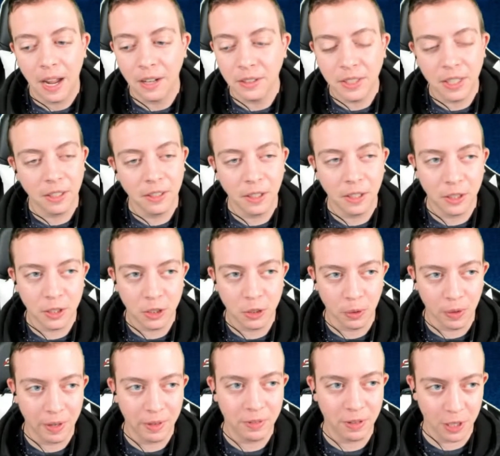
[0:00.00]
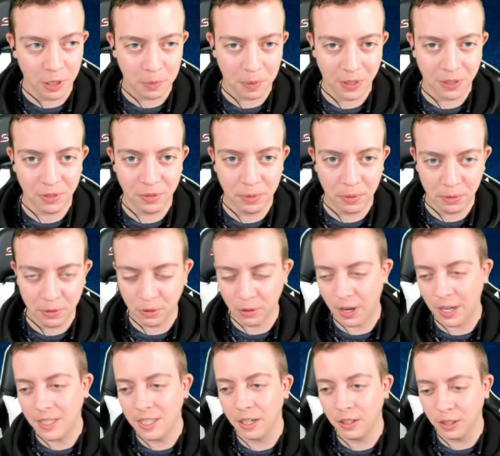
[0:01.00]
I'll tell you the story first
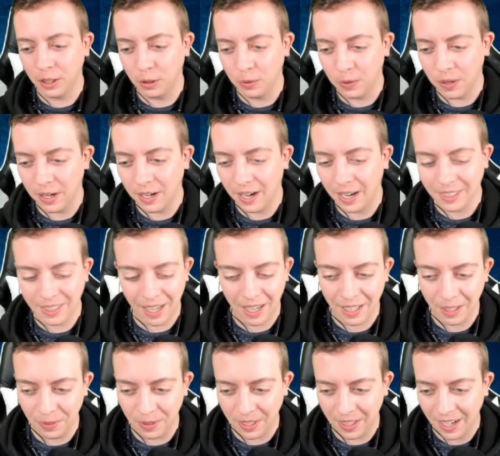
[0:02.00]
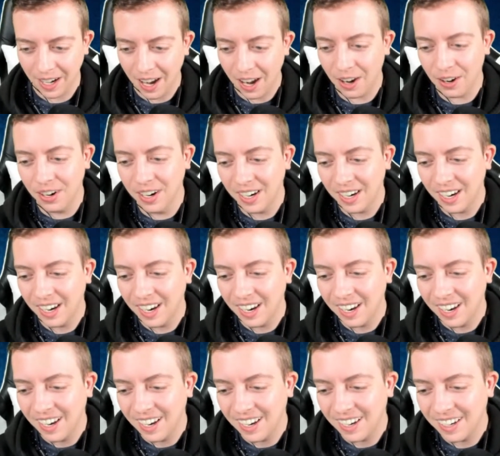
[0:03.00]
before I tell you what exactly what it. Oh,
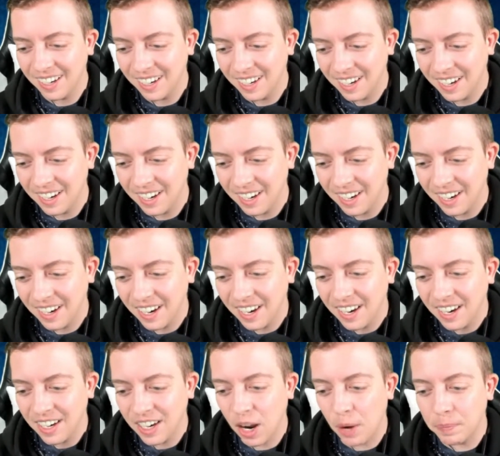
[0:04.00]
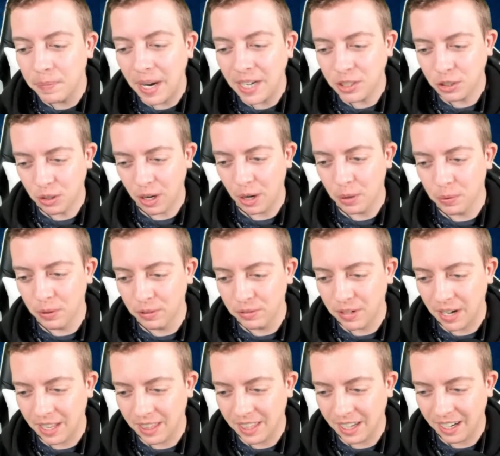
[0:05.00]
yeah, Mage Grey
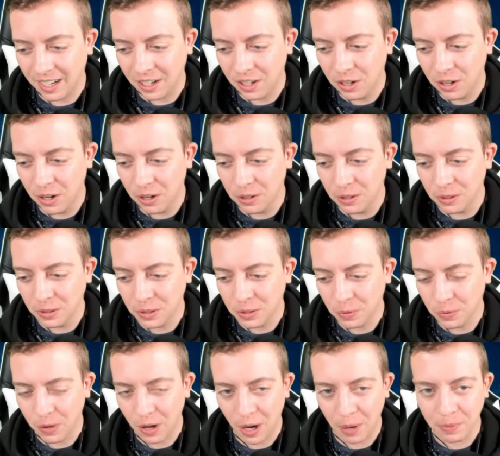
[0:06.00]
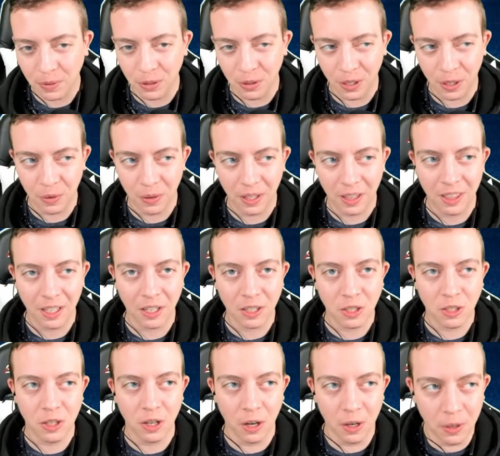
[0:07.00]
Wolf, I think, knows where I'm going with
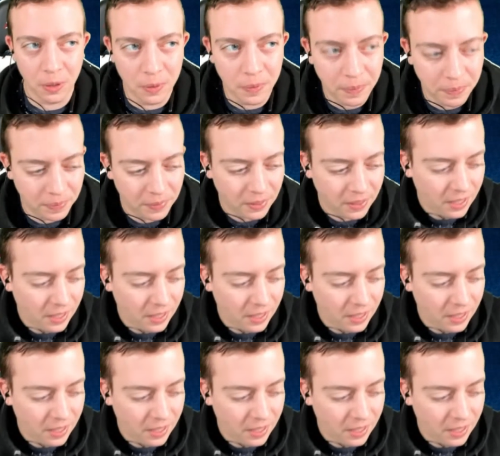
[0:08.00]
this. So